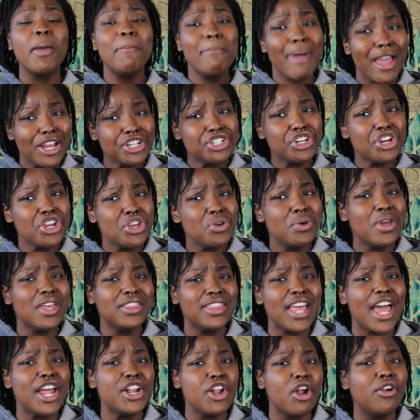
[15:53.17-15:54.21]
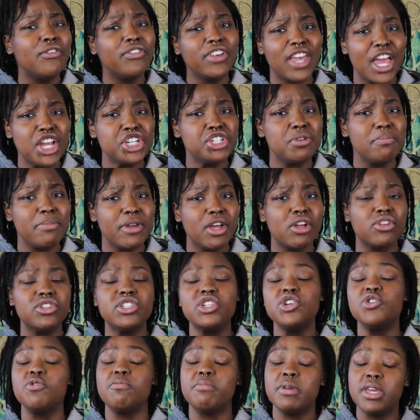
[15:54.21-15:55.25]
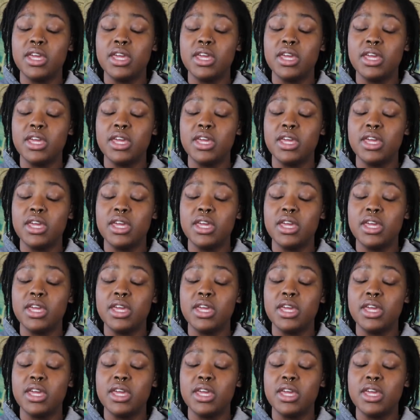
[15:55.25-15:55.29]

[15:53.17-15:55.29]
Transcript: make sure you hit that notification bell too,